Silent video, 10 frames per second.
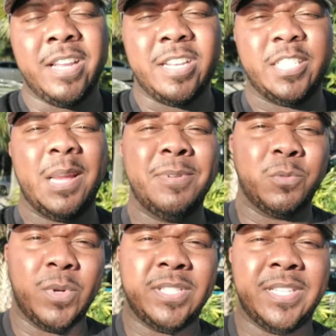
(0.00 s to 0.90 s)
and
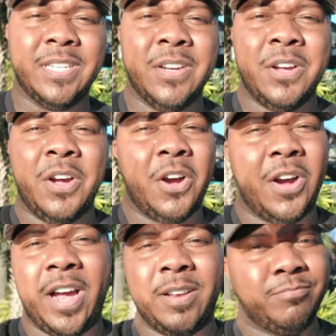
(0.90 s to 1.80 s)
Jameis Winston
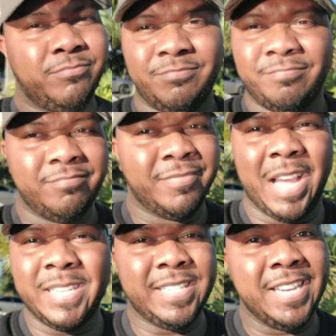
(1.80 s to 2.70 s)
are
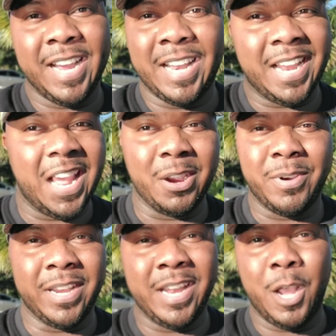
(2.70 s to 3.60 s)
not seeing eye to eye
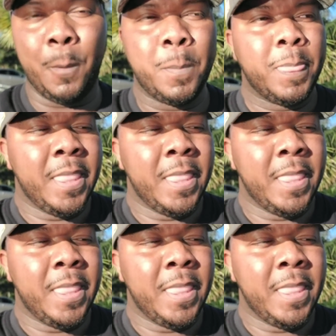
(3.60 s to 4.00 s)
right now.